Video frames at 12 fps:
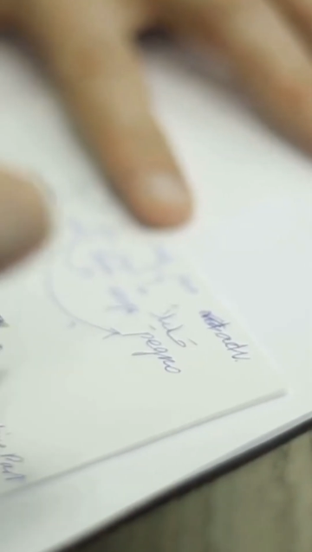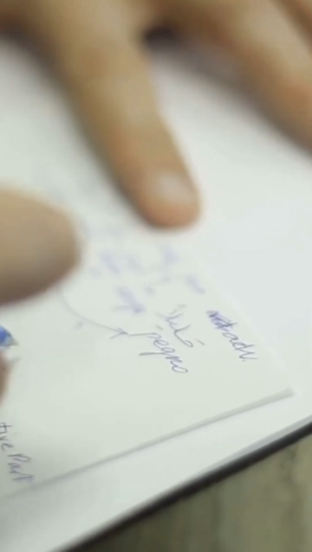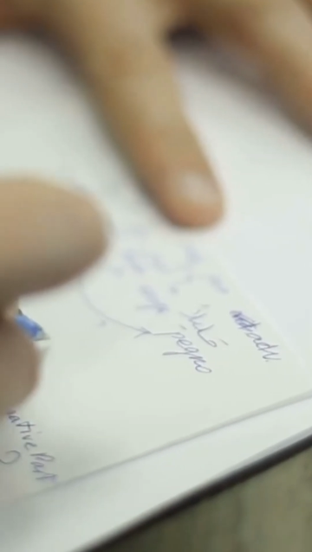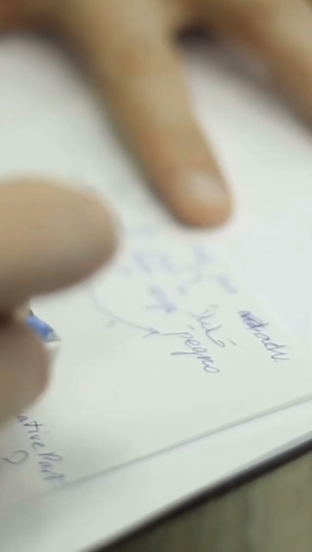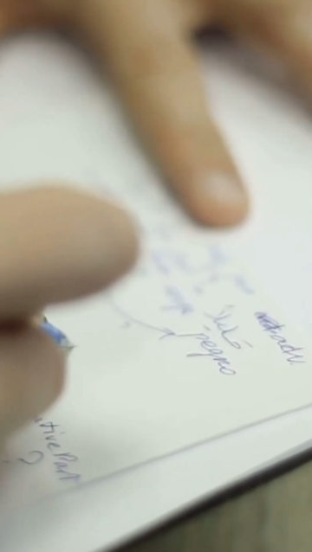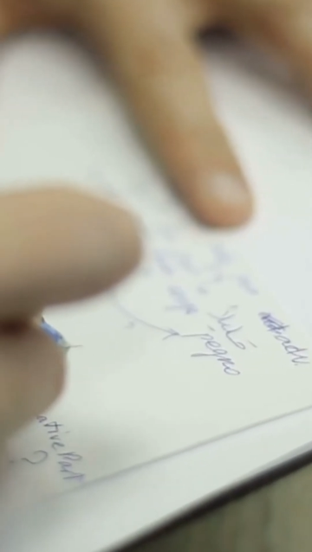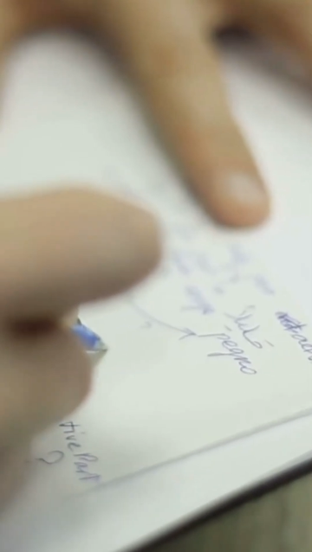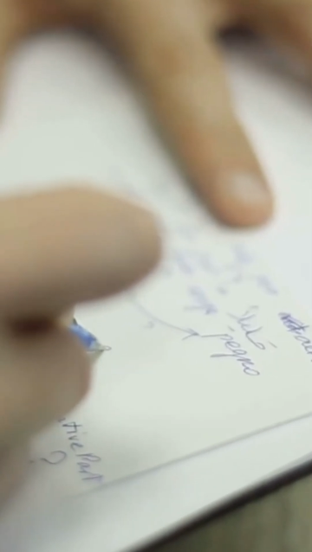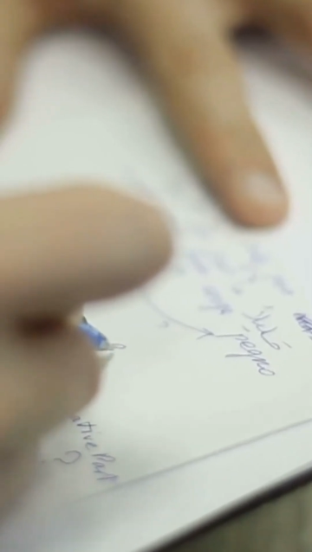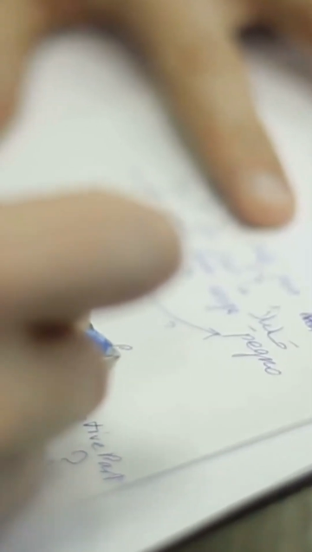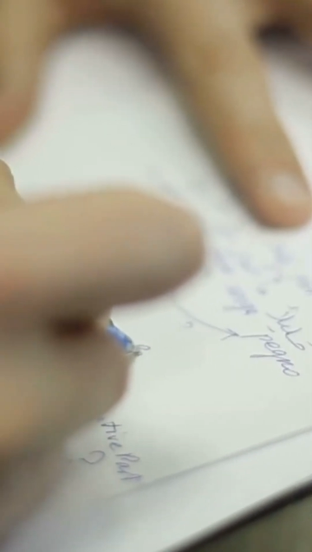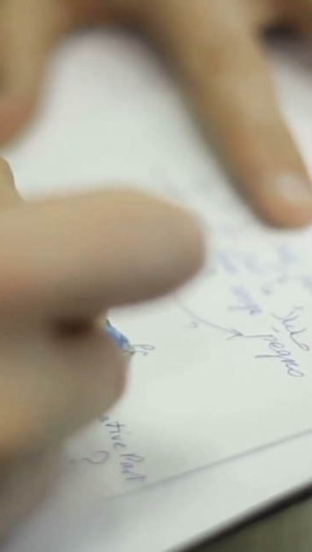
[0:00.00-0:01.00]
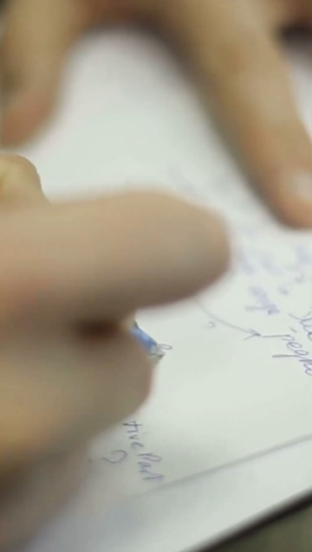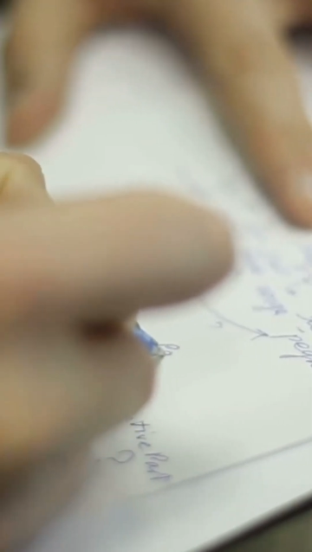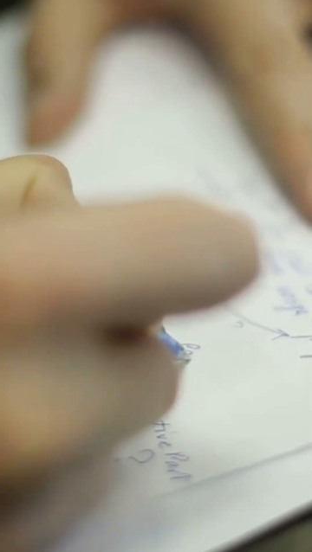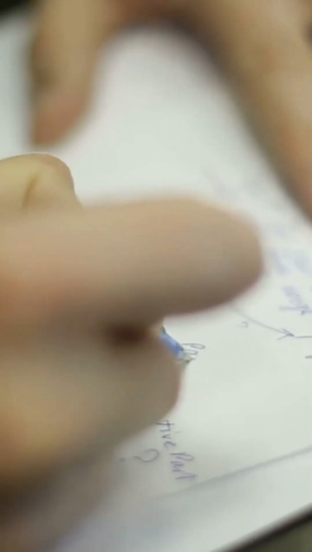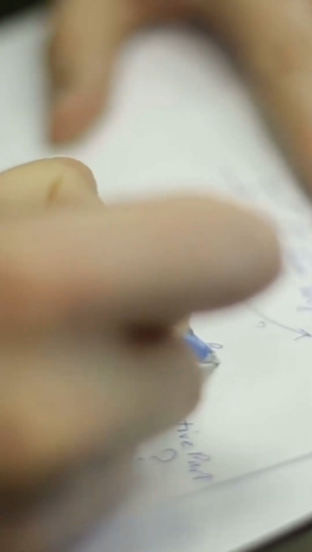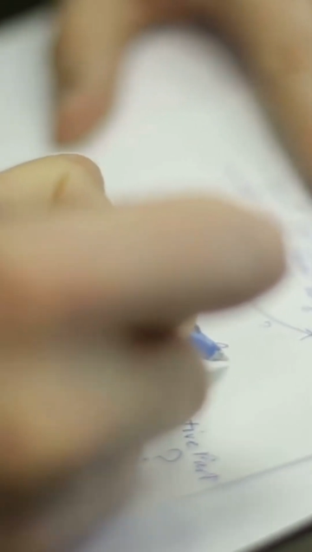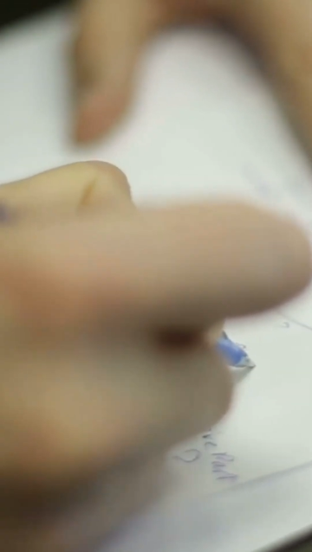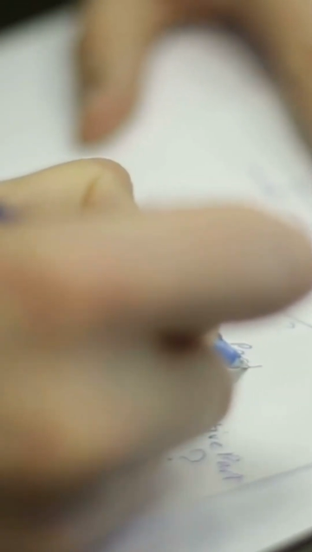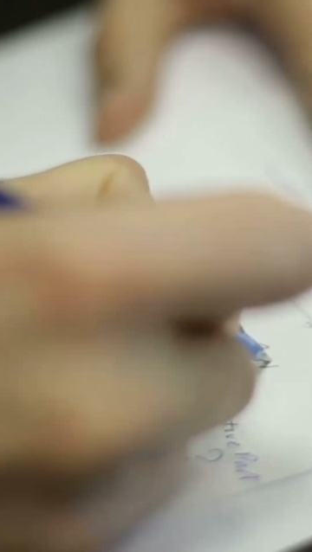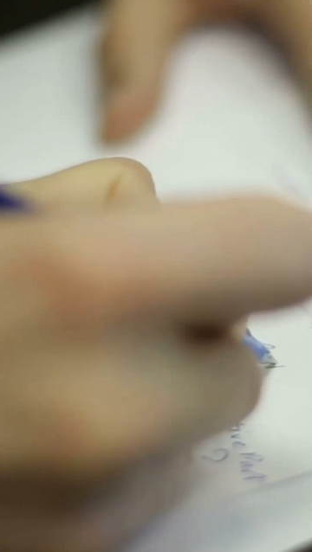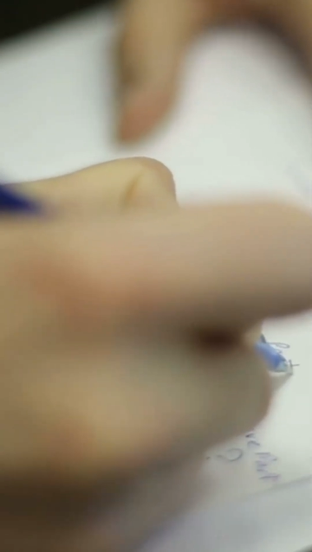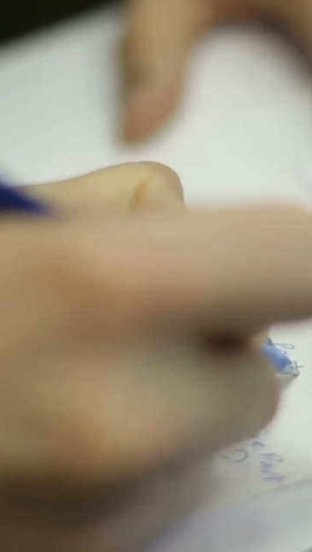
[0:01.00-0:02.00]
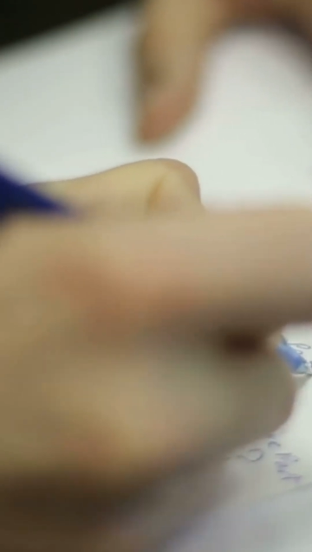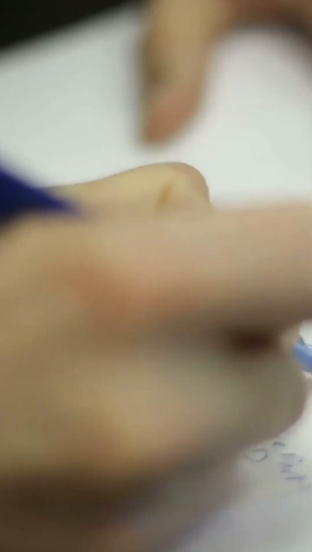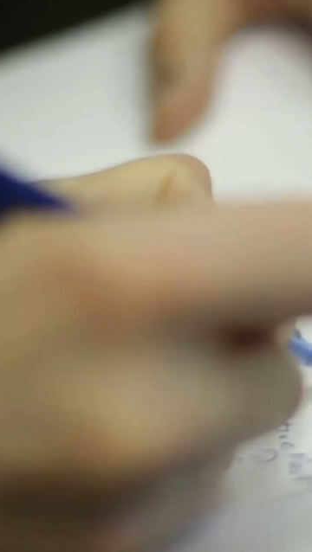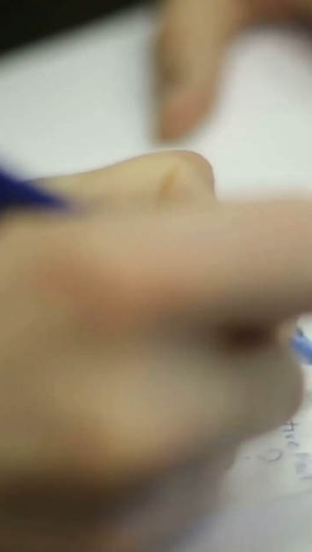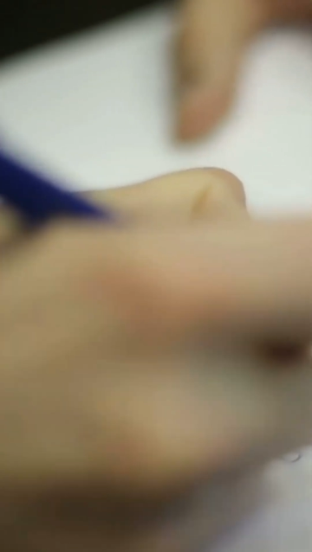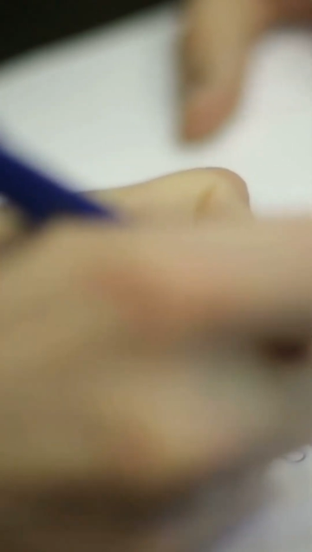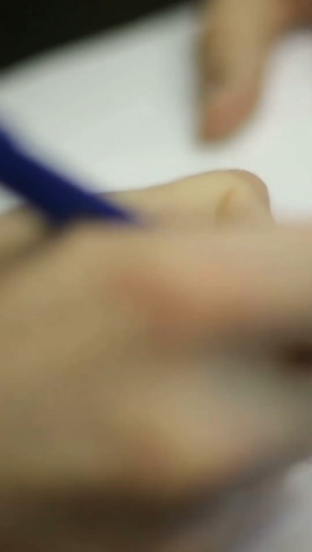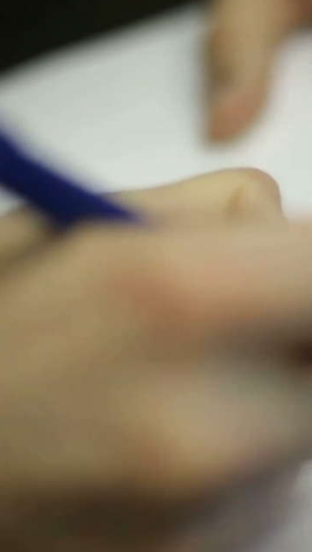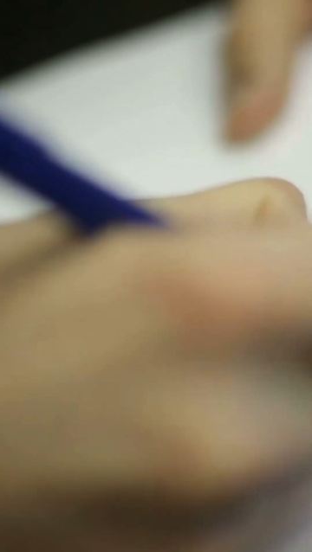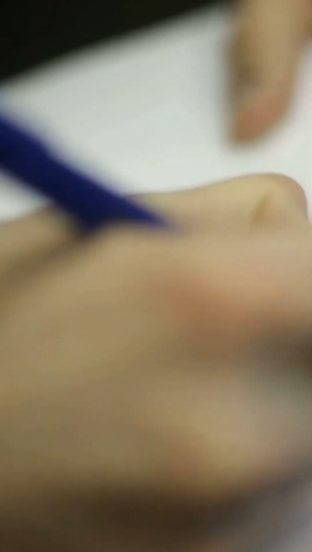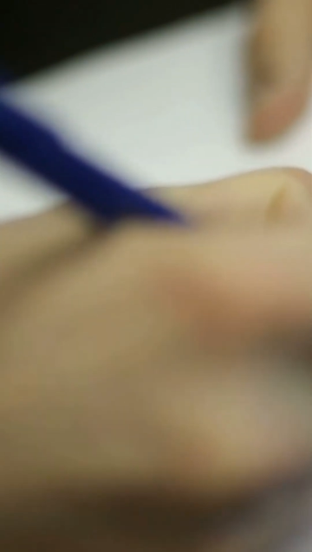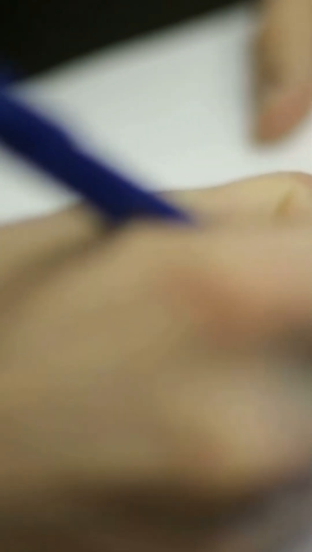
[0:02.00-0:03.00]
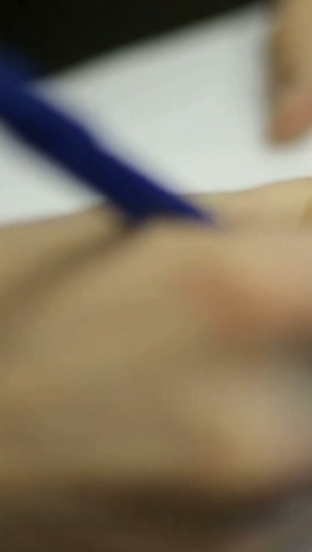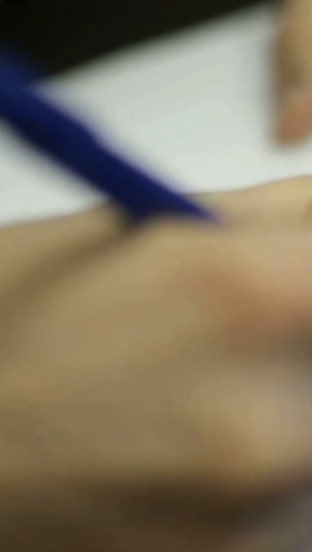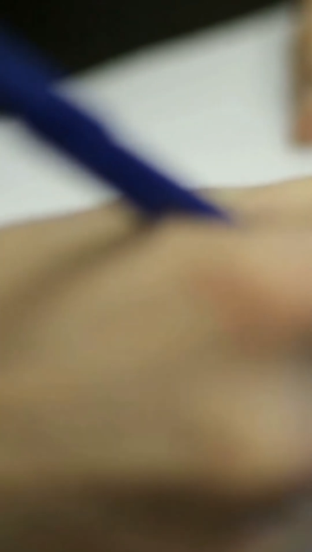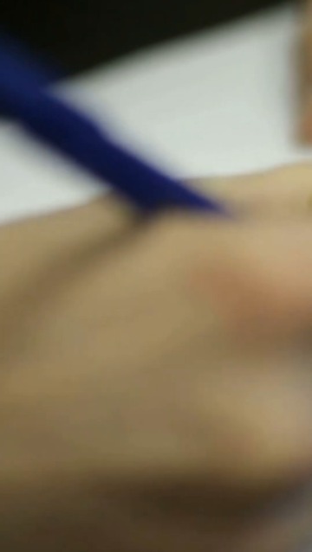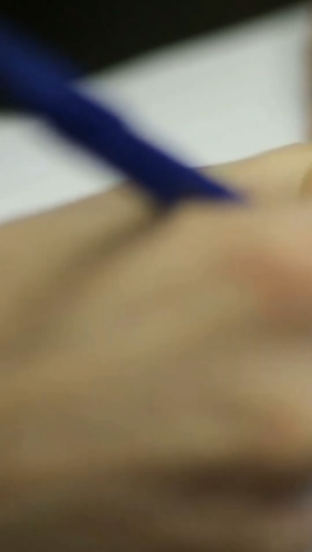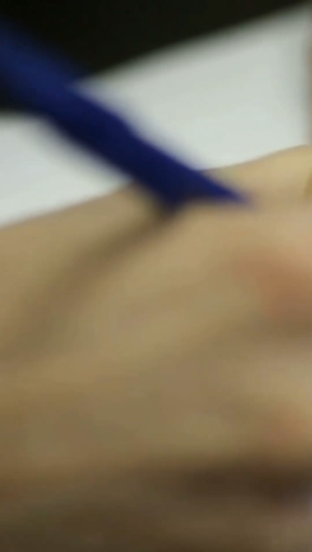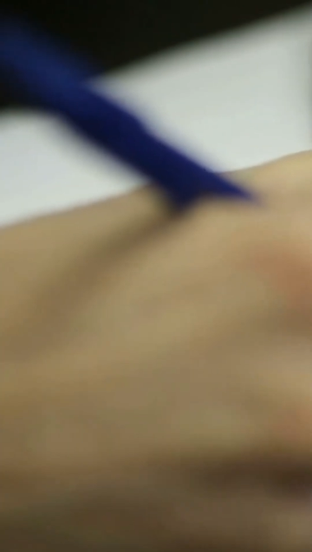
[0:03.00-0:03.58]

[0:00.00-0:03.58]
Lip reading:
No face is visible, so there are no lips to read.